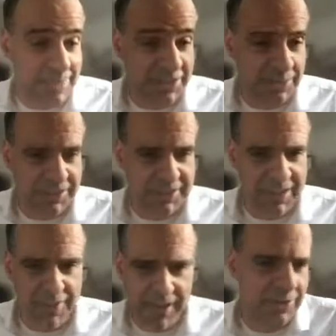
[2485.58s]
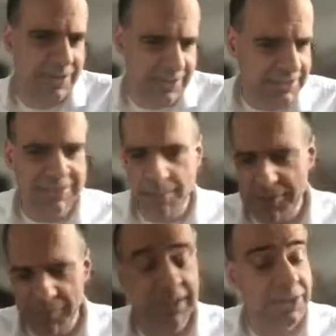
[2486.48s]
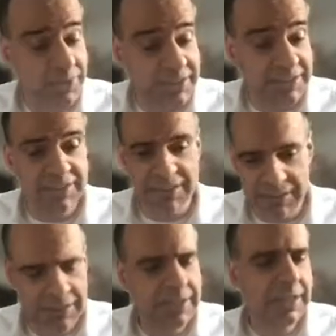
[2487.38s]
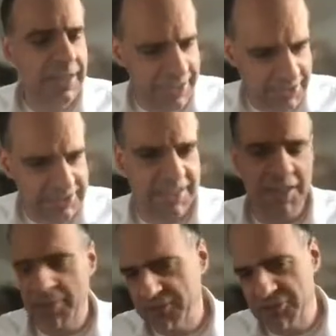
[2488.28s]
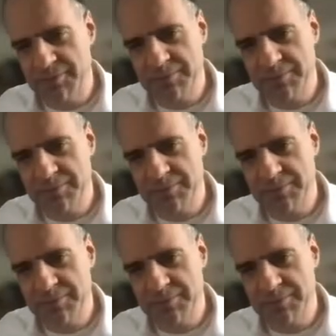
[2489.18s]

of this are there, and this is something we're interested in understanding better.